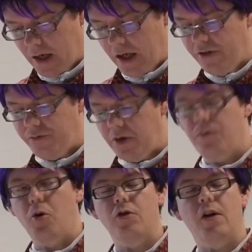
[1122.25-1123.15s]
If we
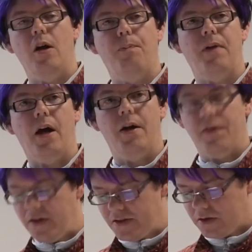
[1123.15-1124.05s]
would apply
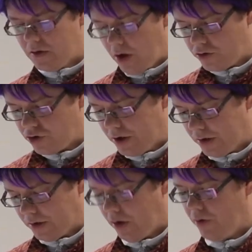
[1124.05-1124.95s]
this
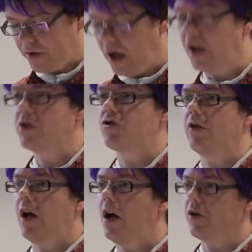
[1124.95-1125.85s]
logic of
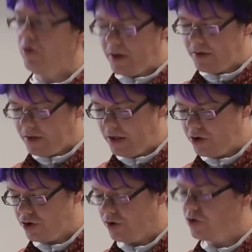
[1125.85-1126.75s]
cultural
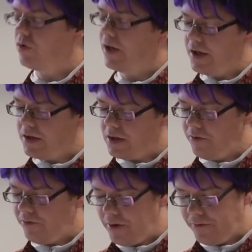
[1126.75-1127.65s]
argumentation to
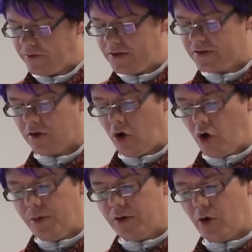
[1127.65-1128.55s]
1950s
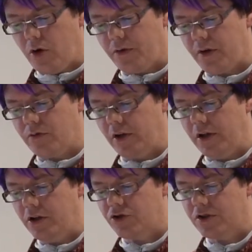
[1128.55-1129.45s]
global northern
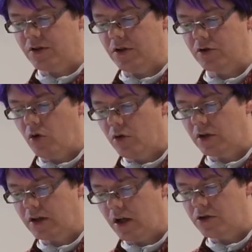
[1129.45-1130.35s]
religious and
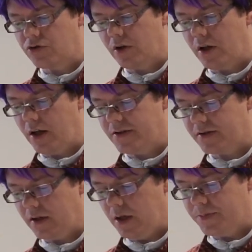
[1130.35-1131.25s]
cultural
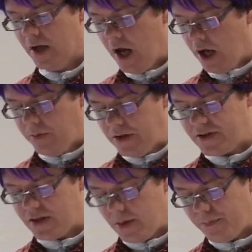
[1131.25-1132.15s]
landscapes, we
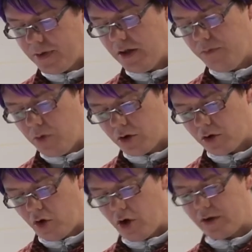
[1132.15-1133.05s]
simply would
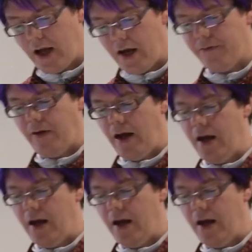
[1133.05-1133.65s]
not have